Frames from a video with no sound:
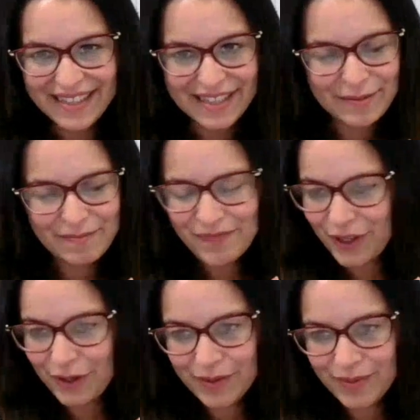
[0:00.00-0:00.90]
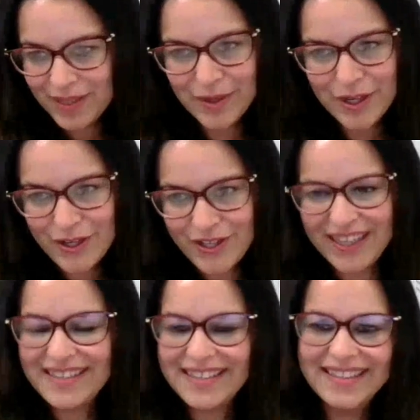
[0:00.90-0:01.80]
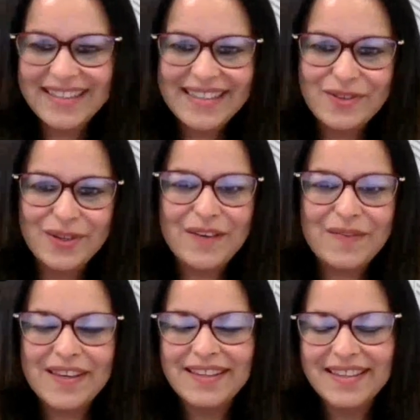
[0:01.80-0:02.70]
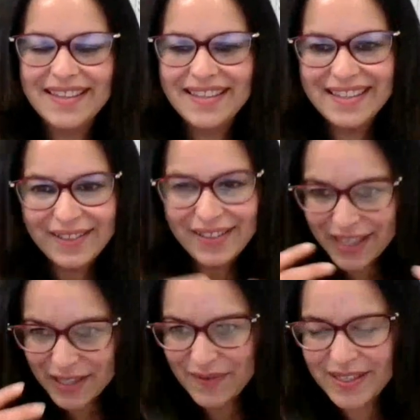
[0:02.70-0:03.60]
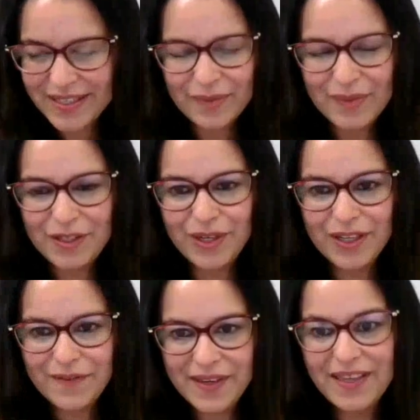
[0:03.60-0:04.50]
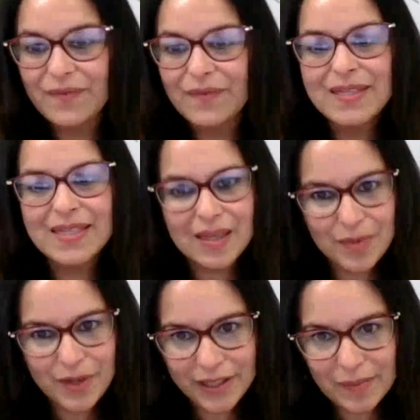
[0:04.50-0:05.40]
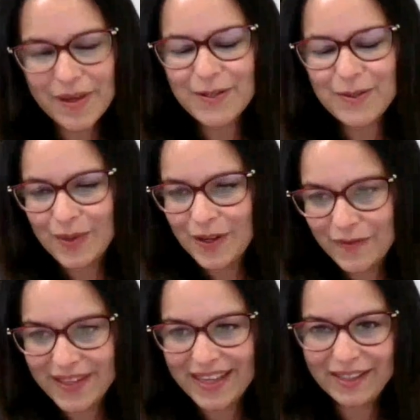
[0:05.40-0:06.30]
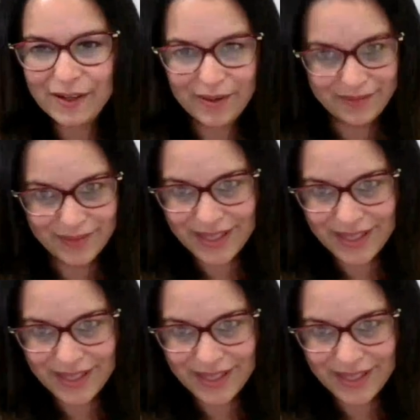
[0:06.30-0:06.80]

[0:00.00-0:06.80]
commerciality, driving the creativity that we're driving, and we celebrate the best work for that